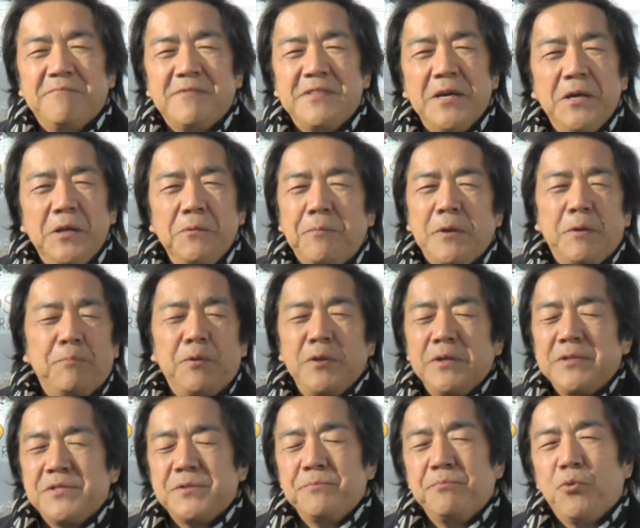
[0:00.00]
tell
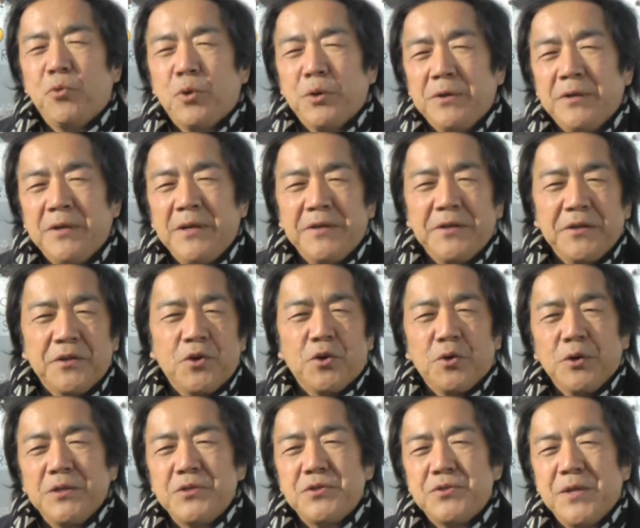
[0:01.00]
people it's important and
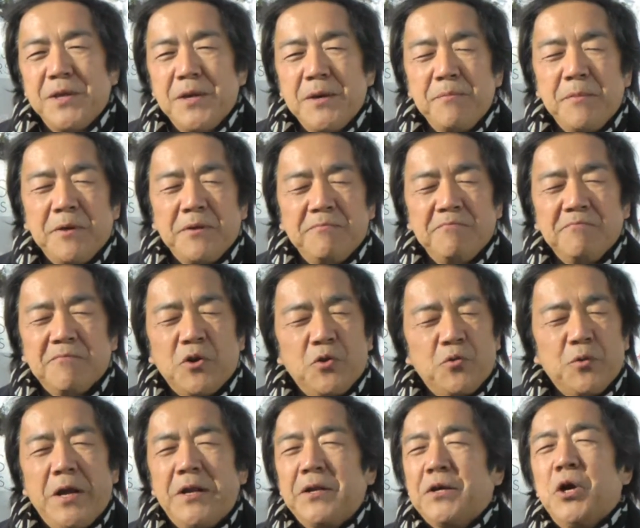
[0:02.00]
encourage them and
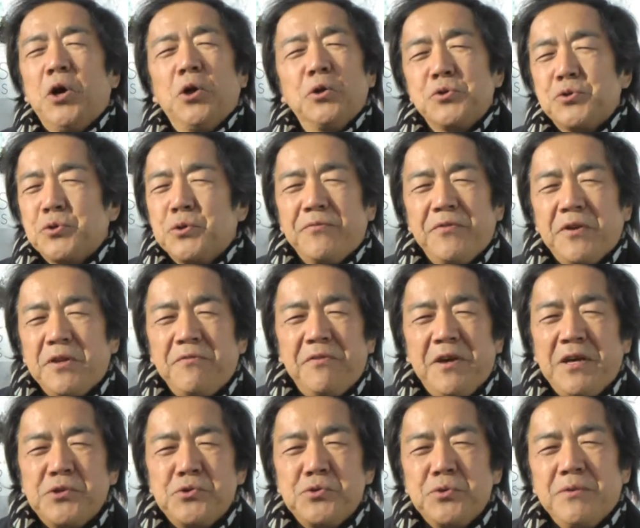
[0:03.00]
create a culture of
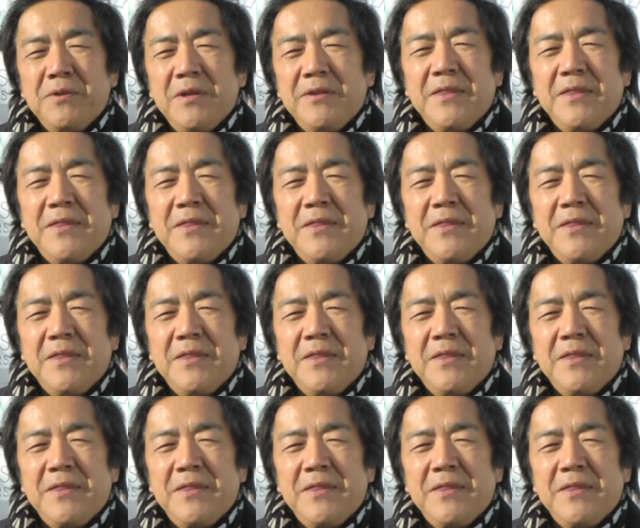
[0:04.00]
innovation,